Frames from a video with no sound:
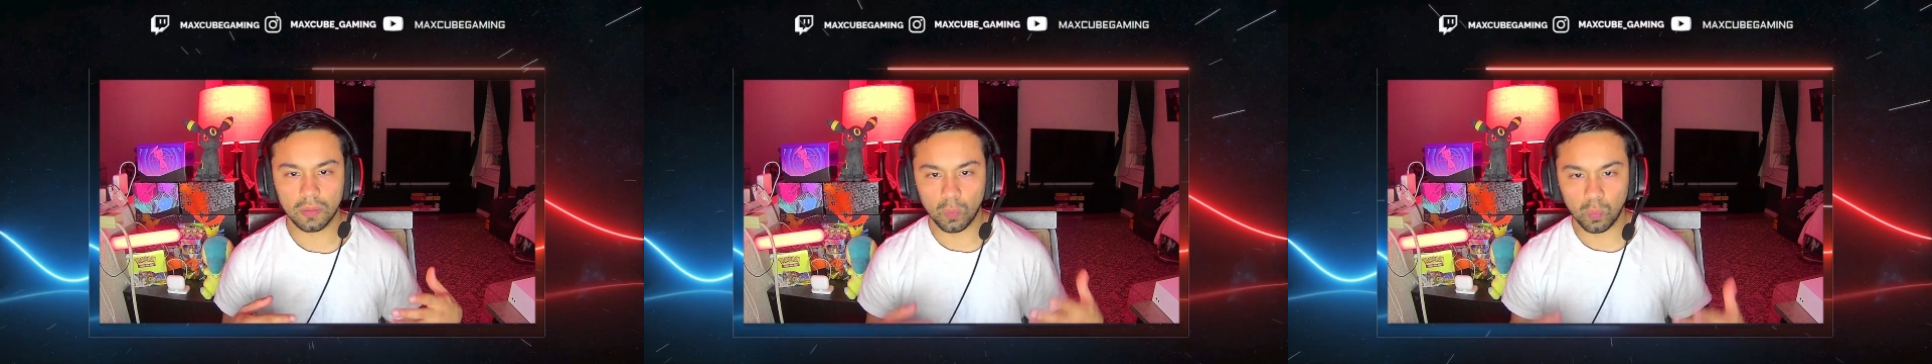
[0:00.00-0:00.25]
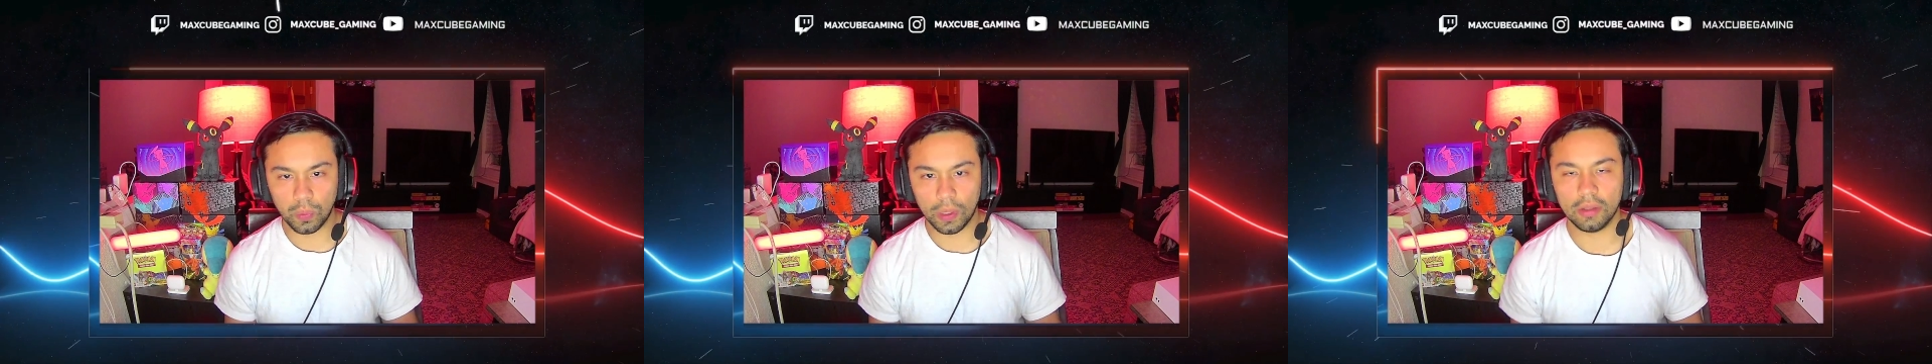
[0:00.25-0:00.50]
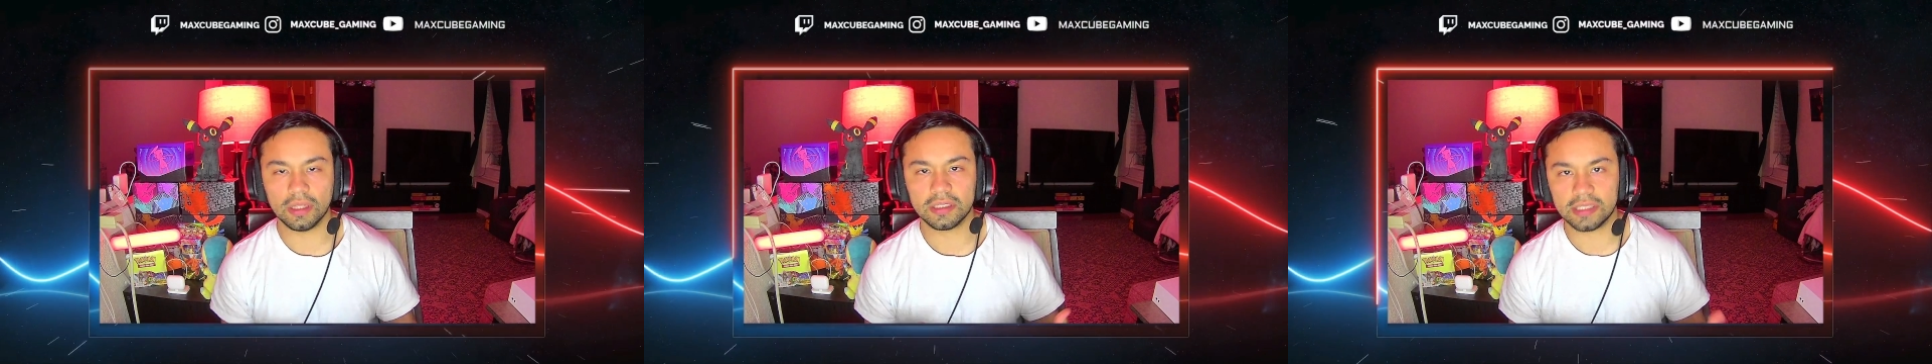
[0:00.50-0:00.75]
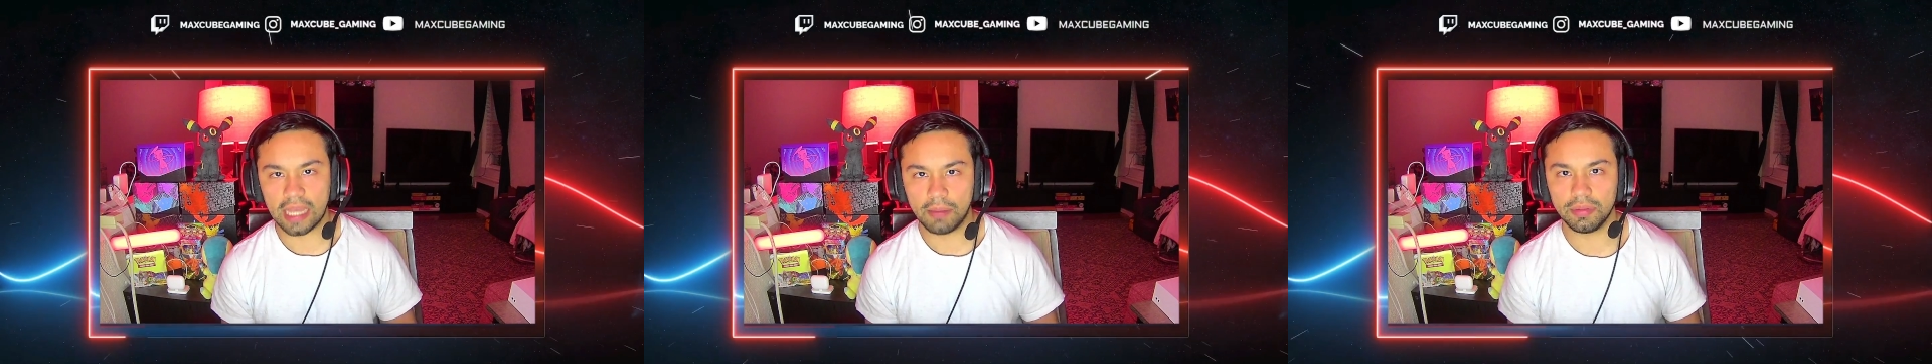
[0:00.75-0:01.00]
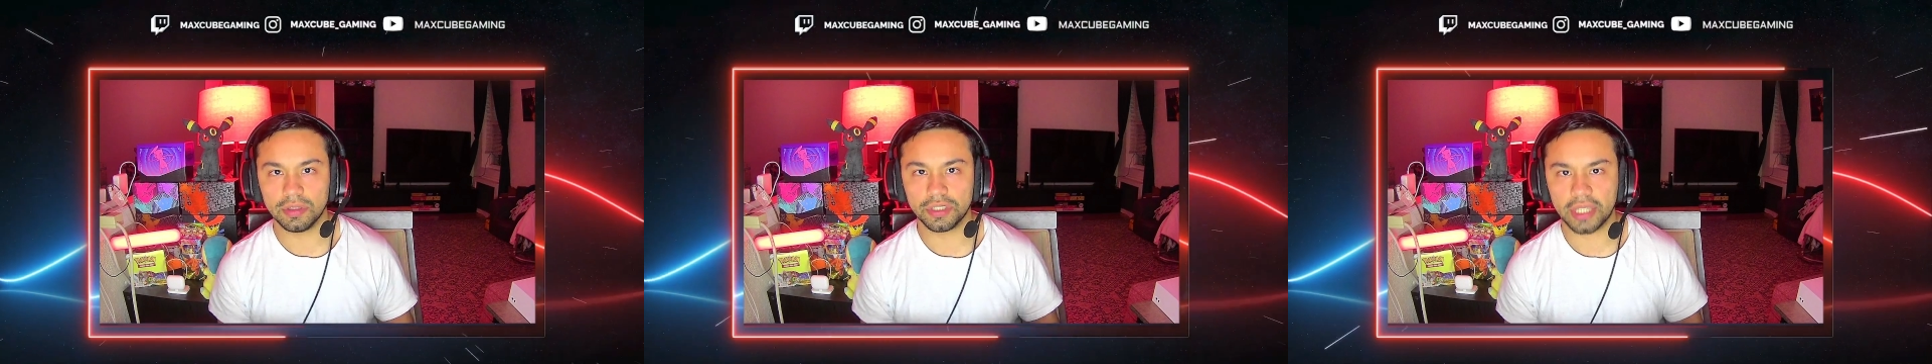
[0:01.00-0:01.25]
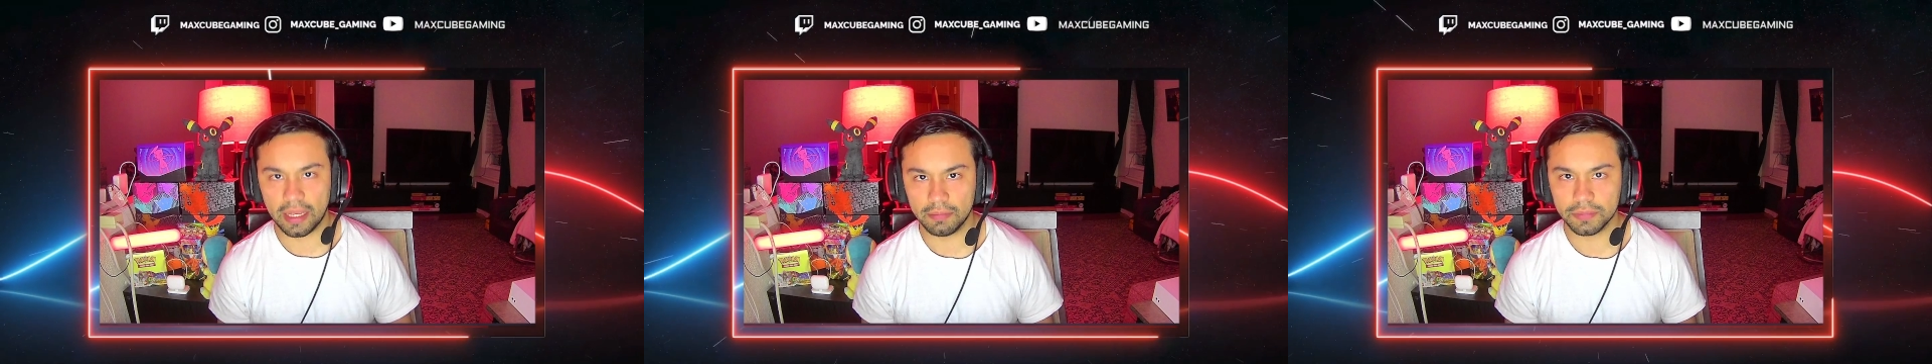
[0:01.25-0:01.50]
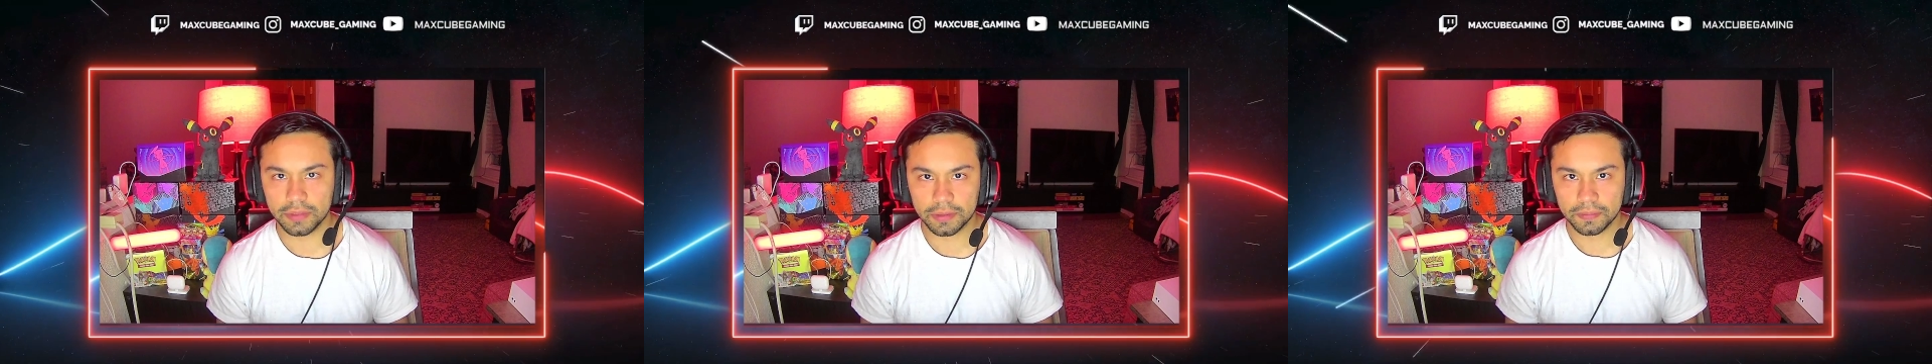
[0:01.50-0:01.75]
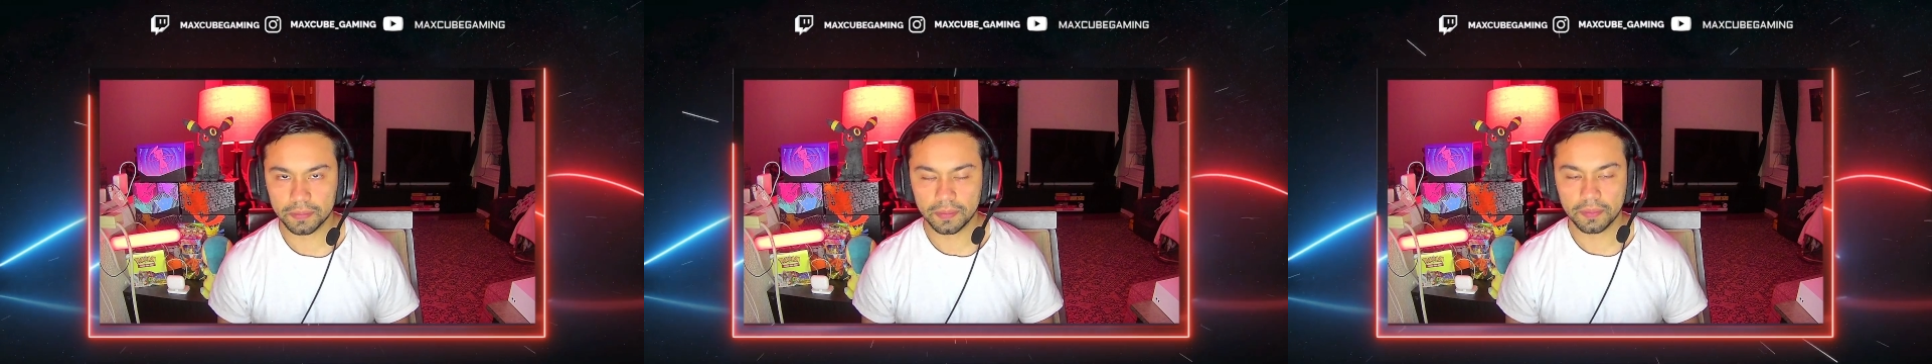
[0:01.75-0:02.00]
well established games.
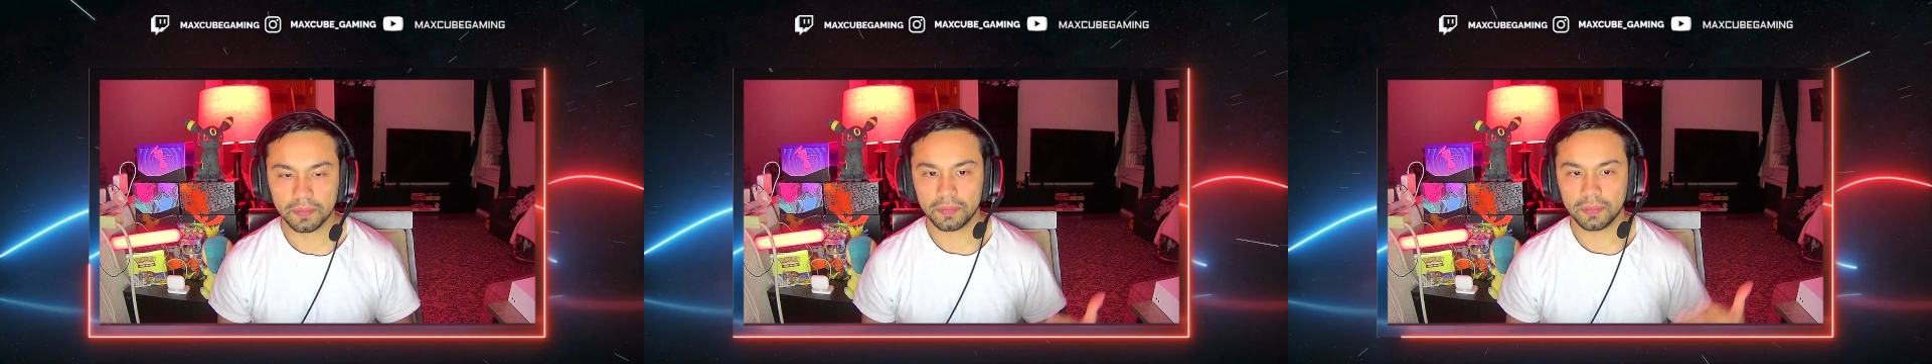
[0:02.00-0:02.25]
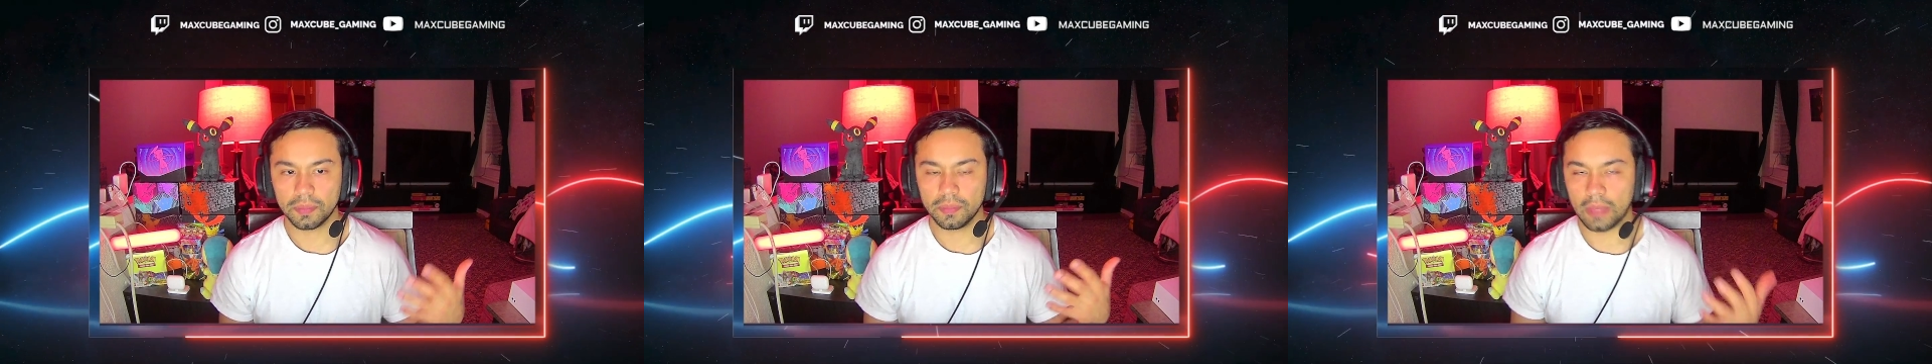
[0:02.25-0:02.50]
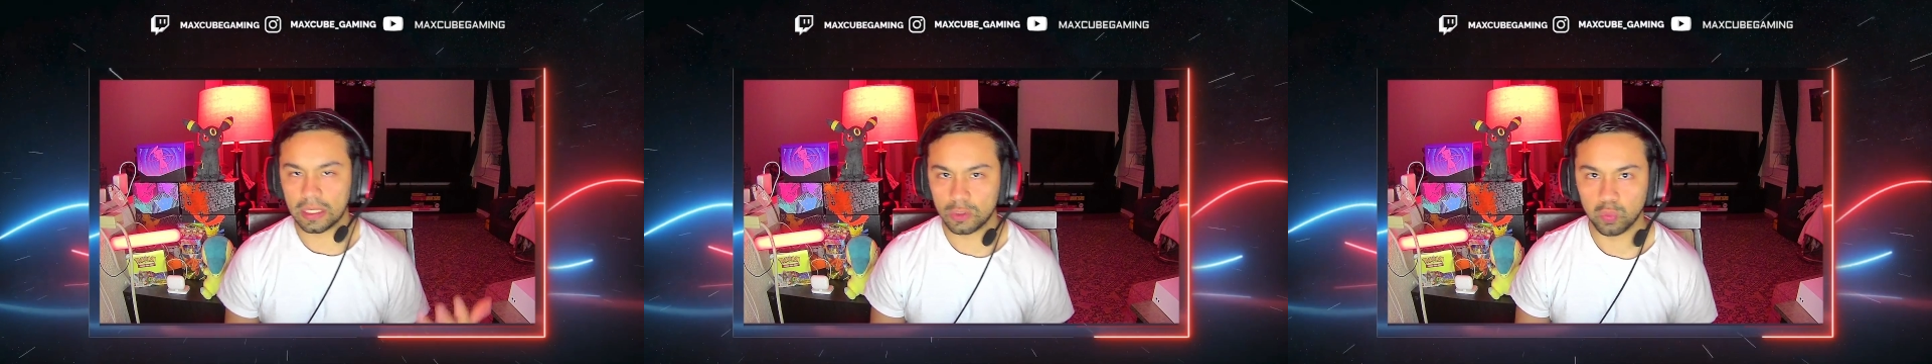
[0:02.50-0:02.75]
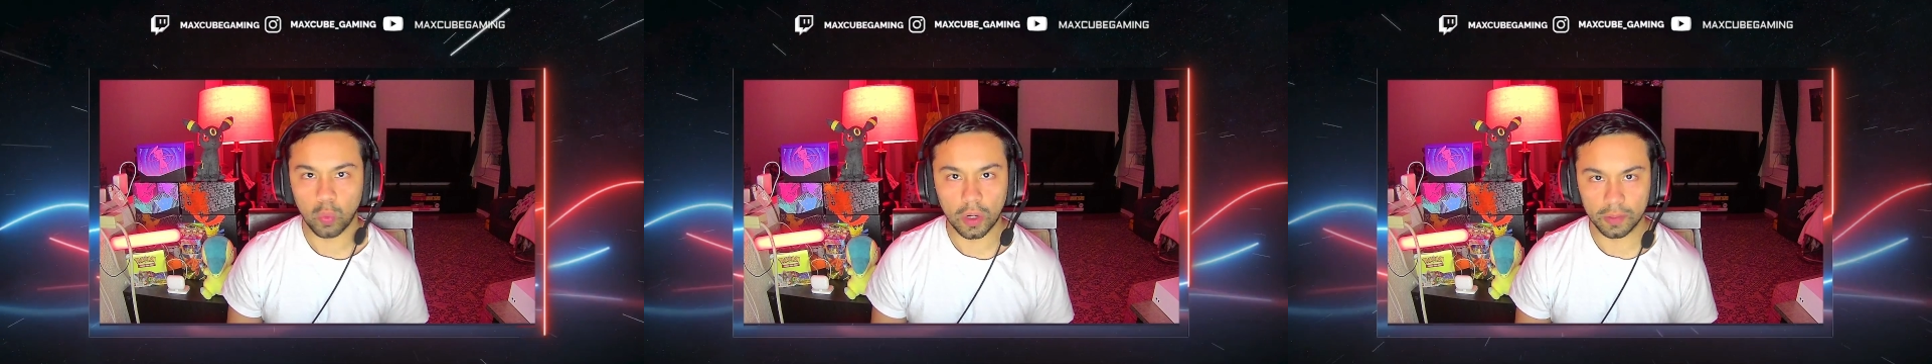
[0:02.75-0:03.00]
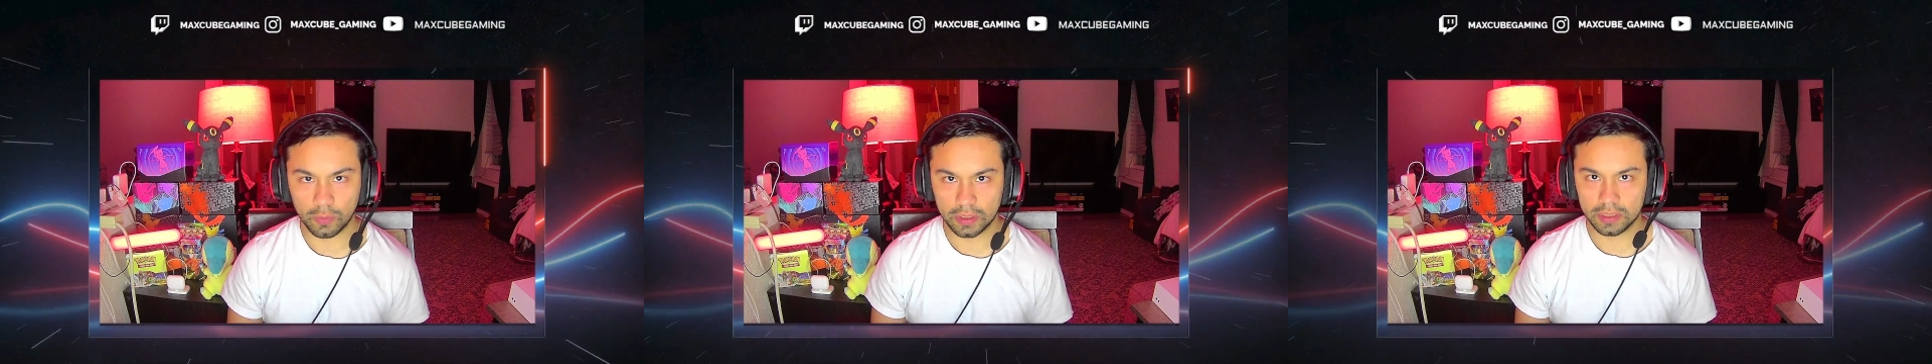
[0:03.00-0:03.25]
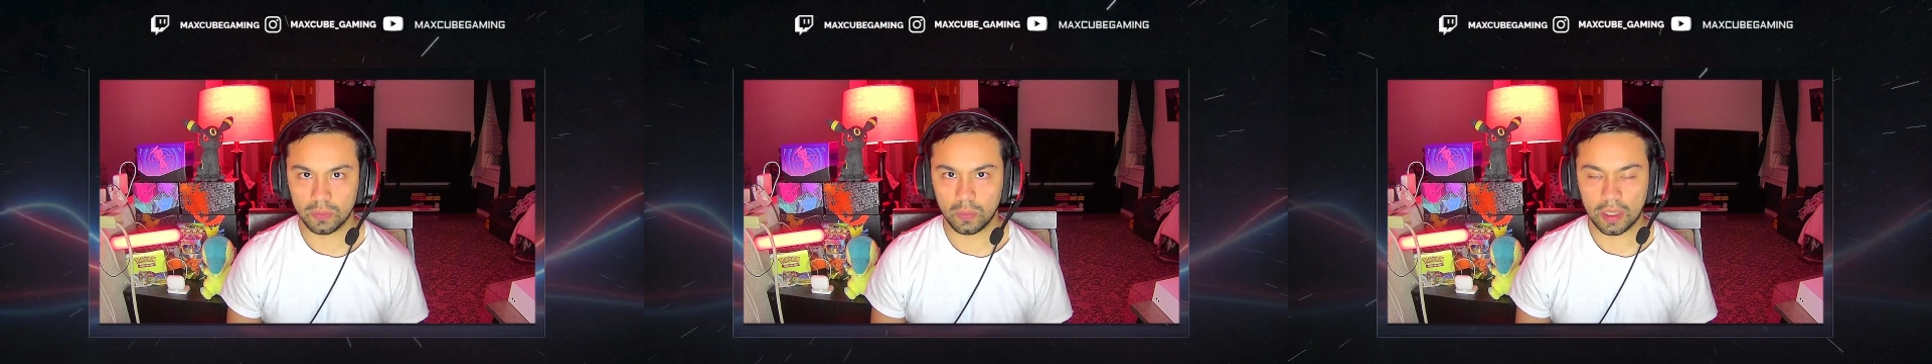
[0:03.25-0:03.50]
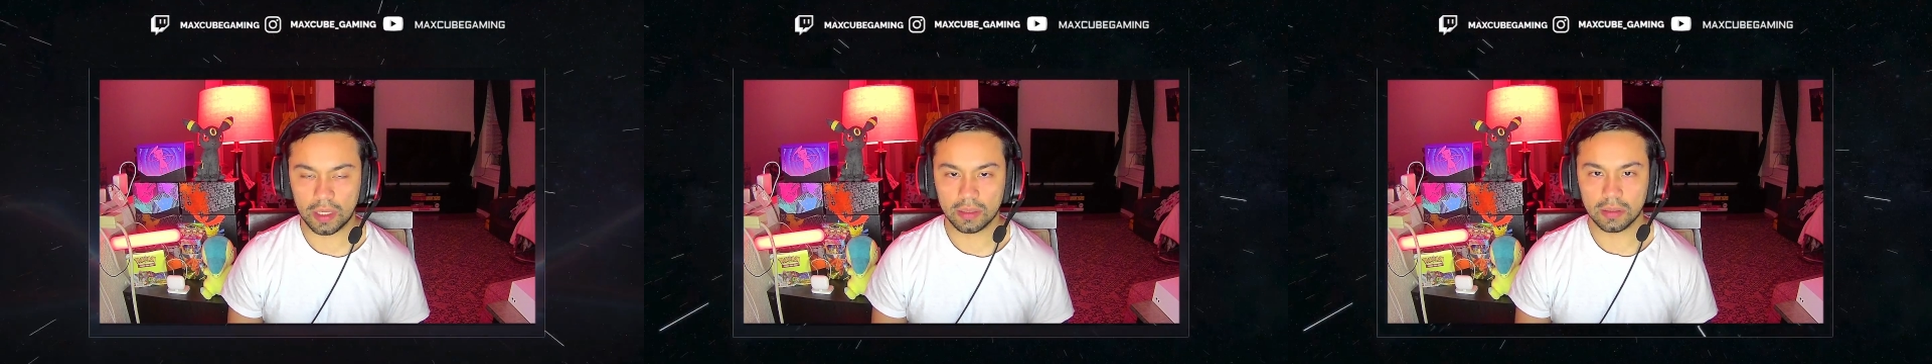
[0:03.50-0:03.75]
That's one reason why.